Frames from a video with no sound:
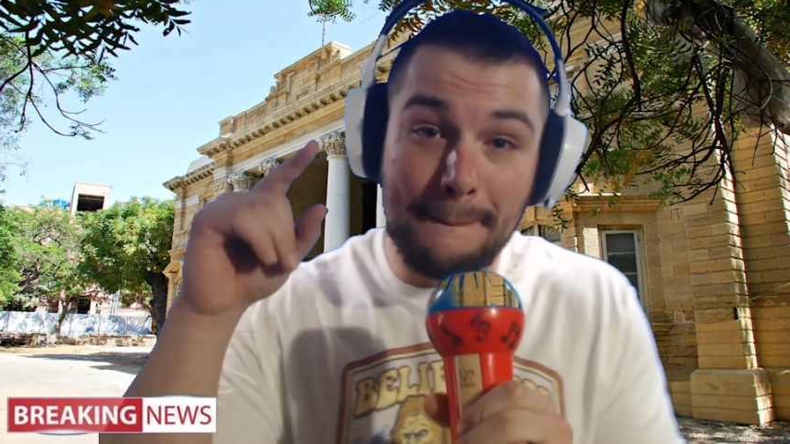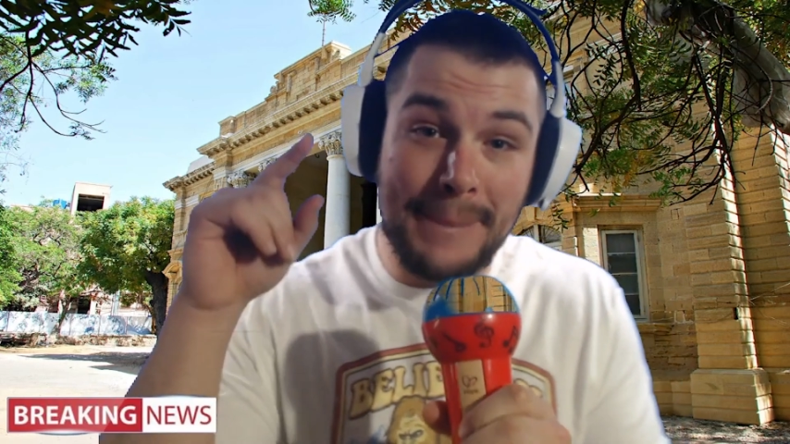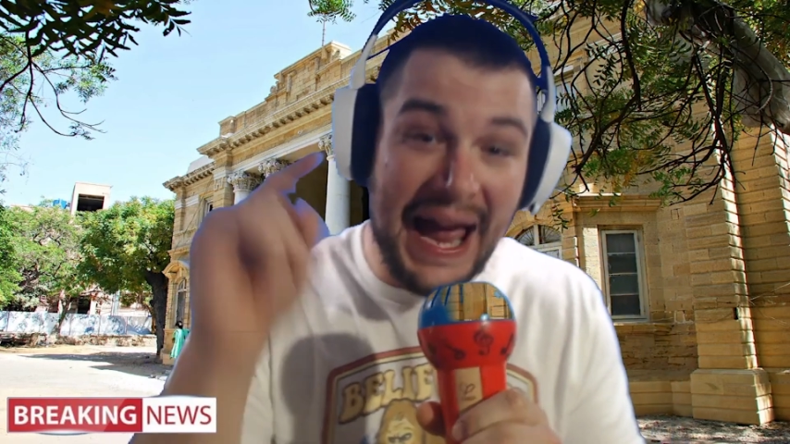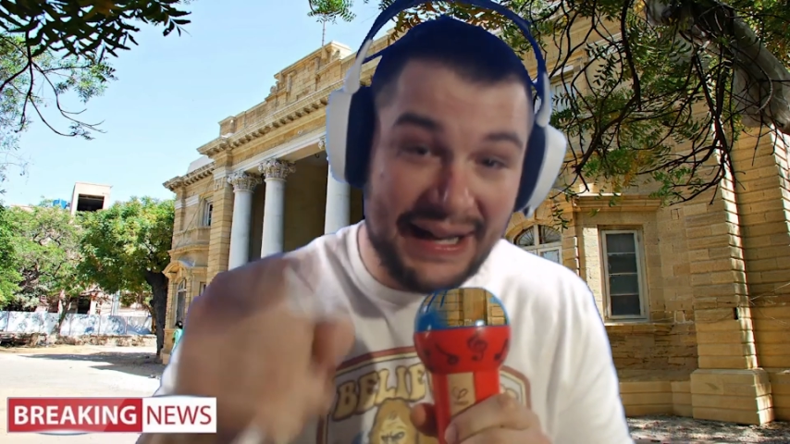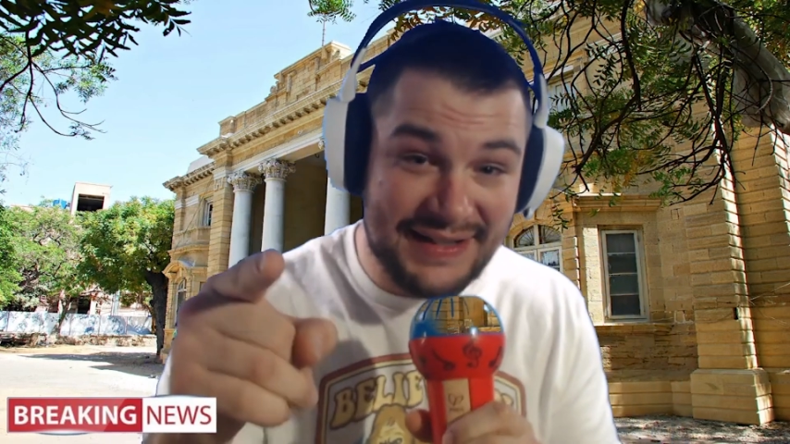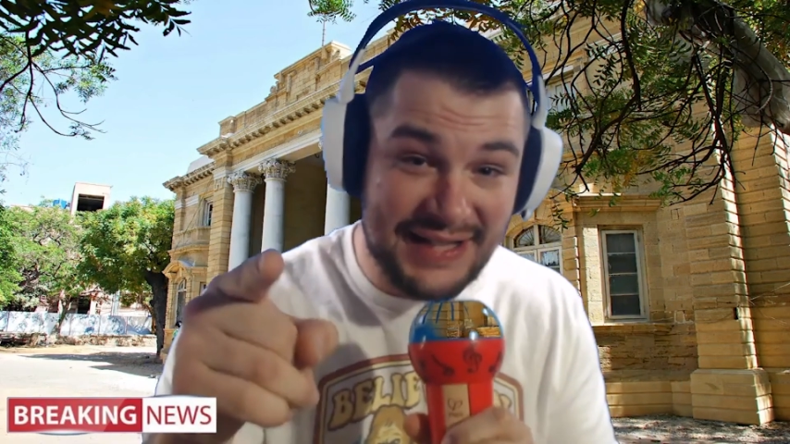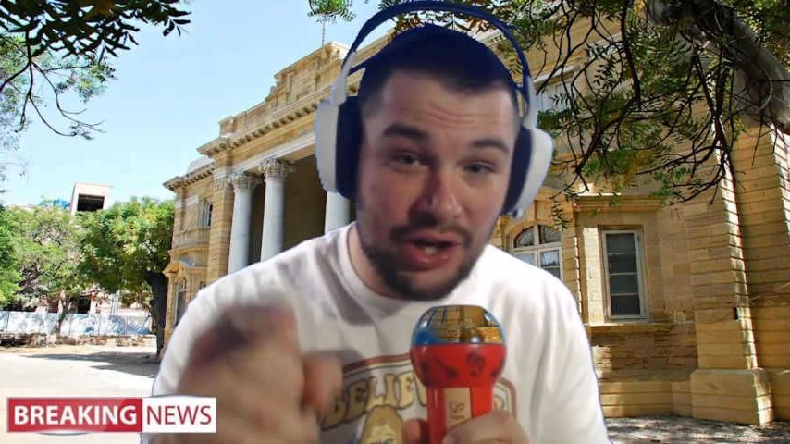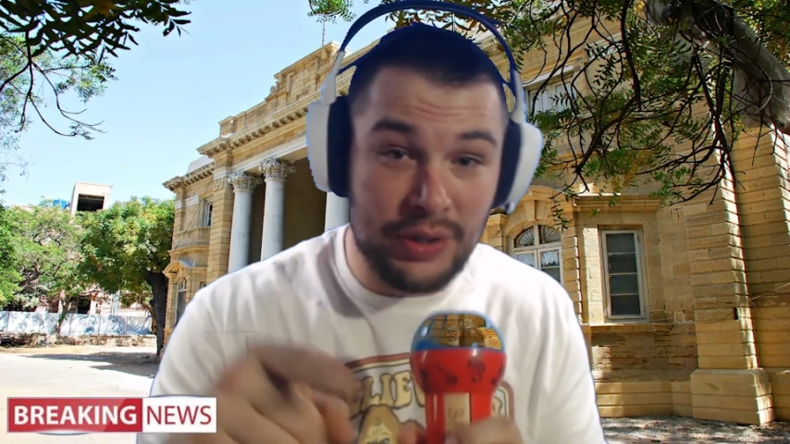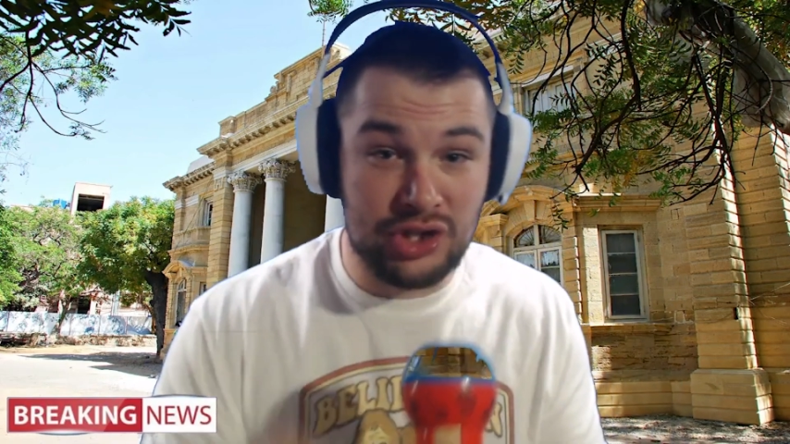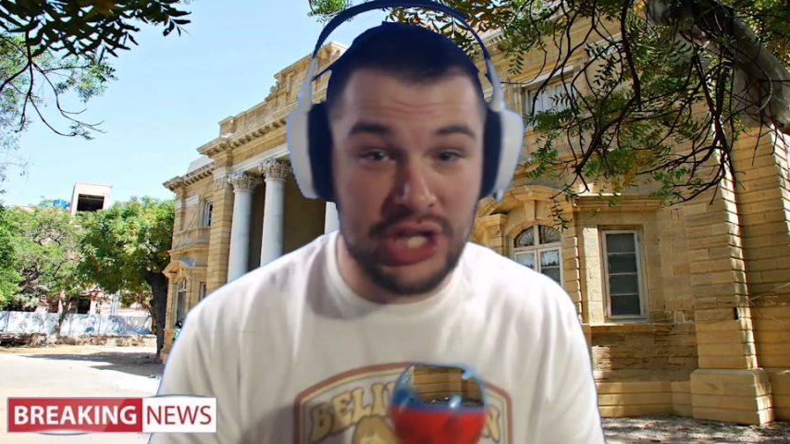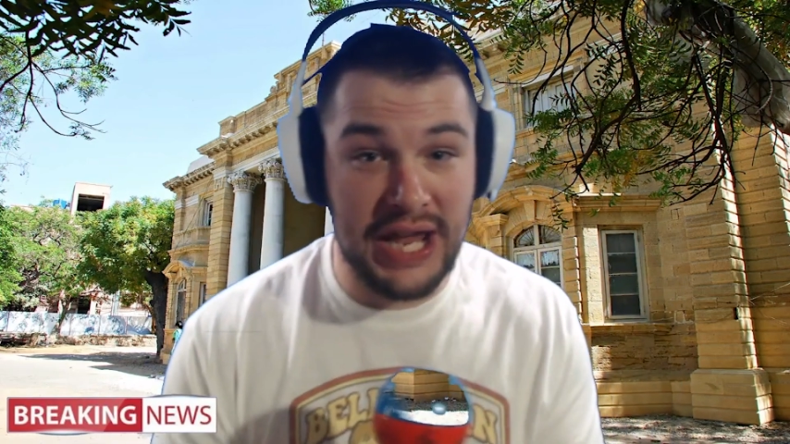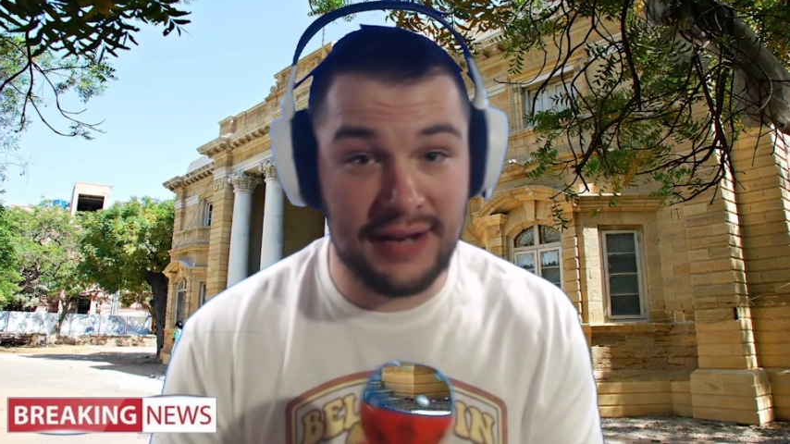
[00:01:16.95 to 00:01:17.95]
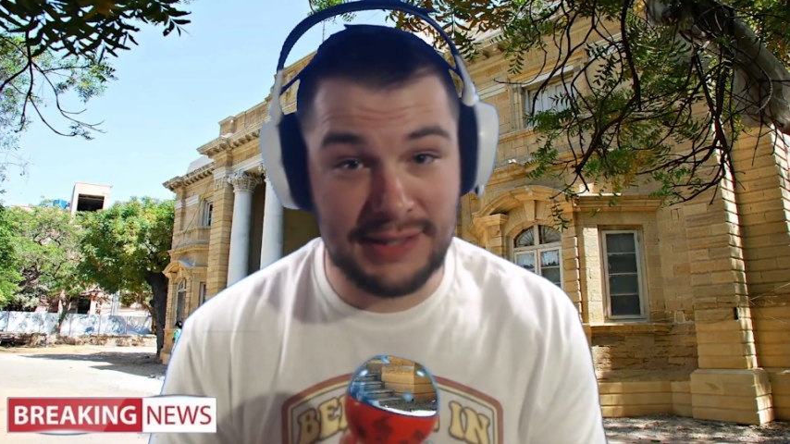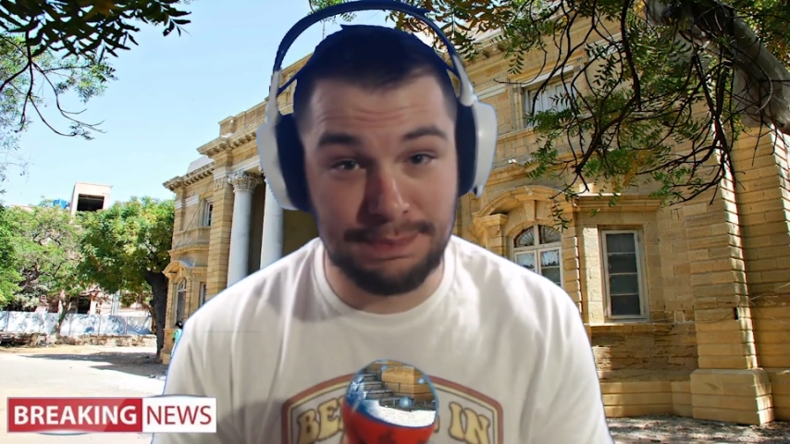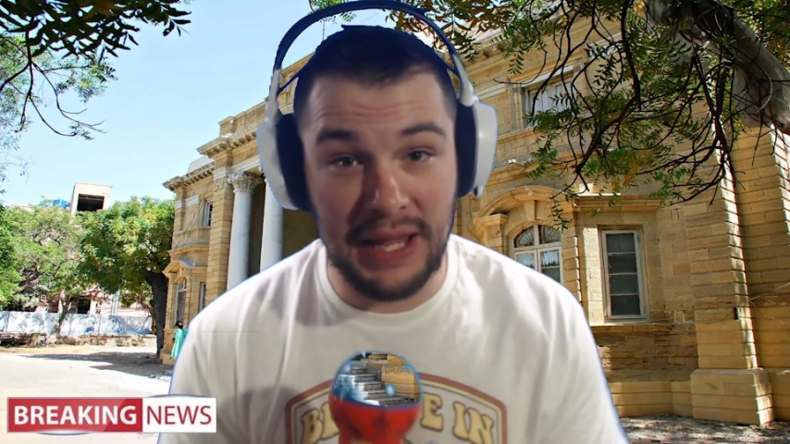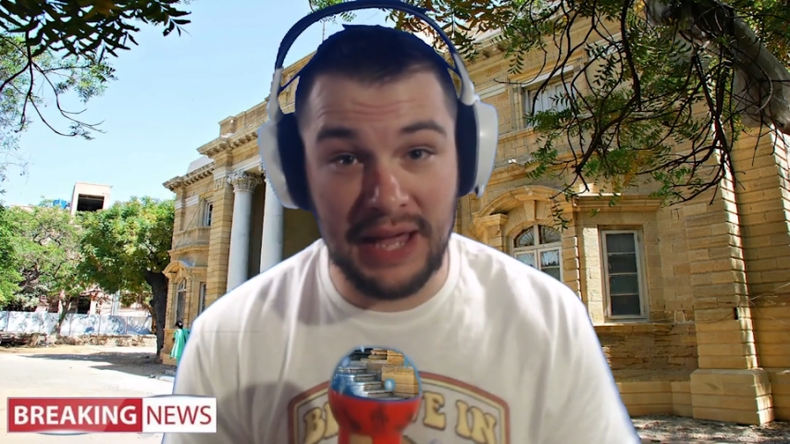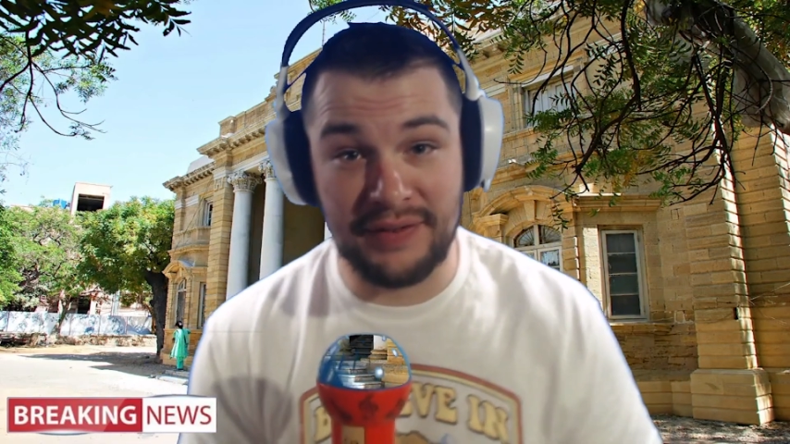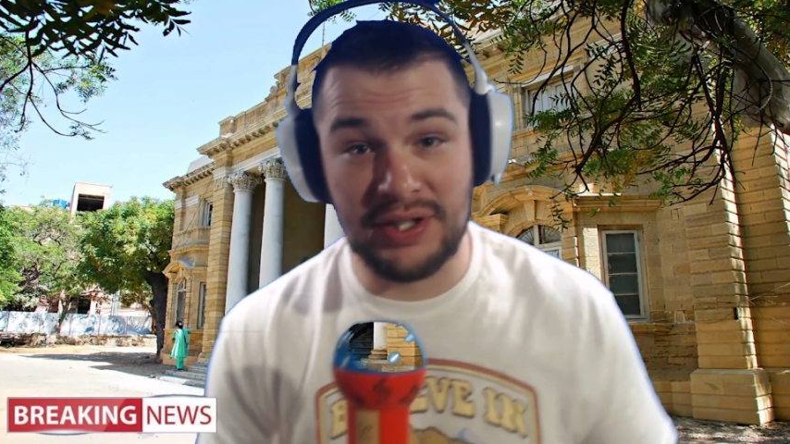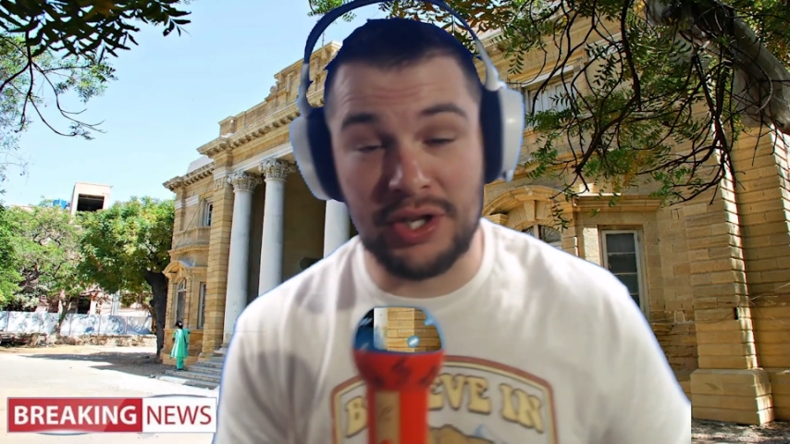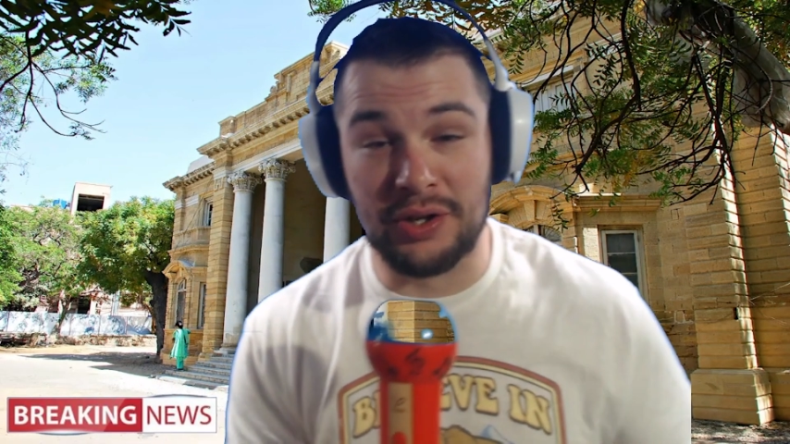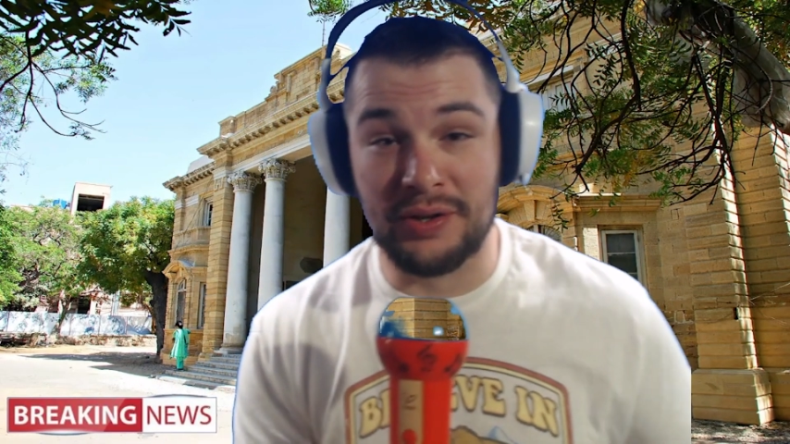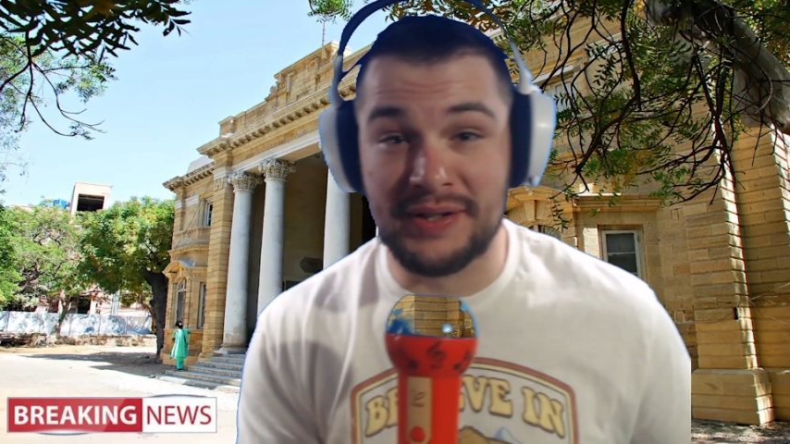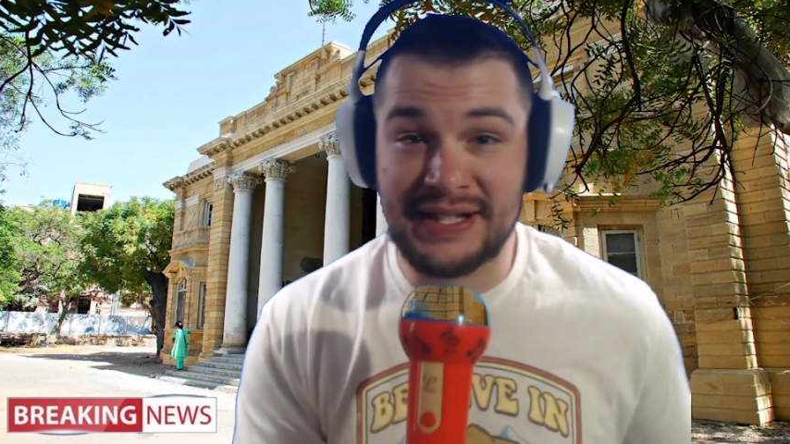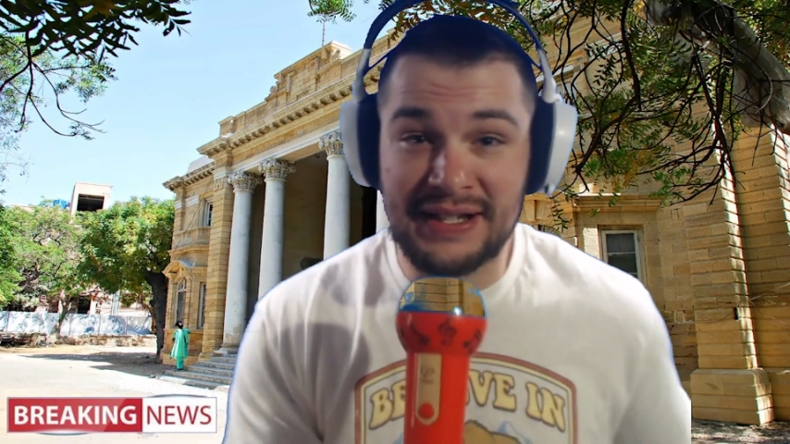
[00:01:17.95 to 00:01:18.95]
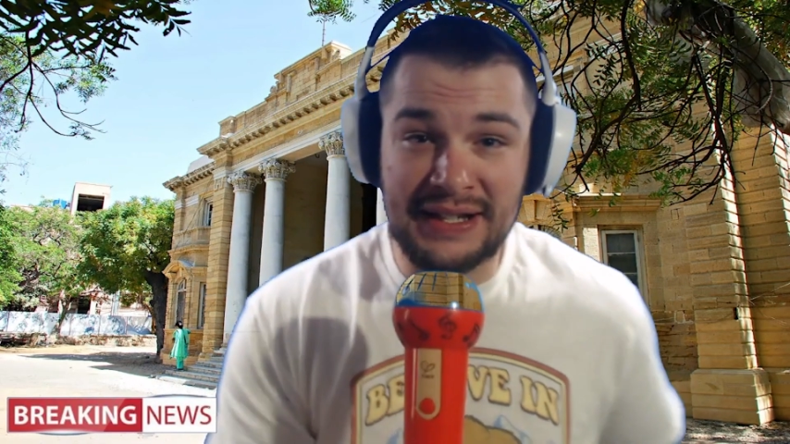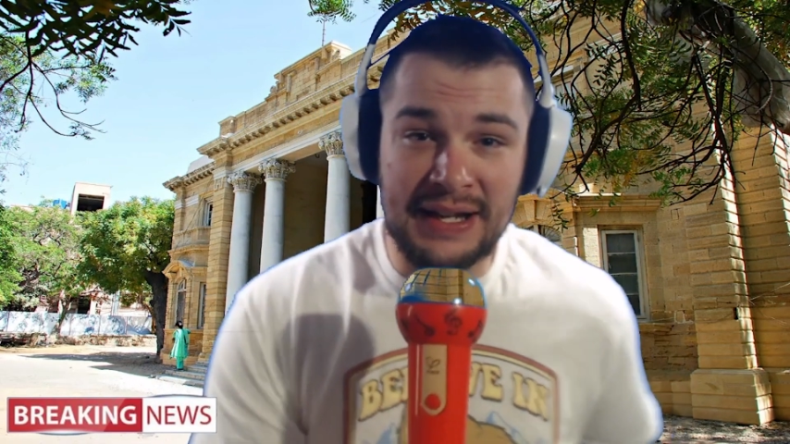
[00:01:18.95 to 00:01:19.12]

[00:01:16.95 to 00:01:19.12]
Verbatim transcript: Back to you at Channel Splevin News.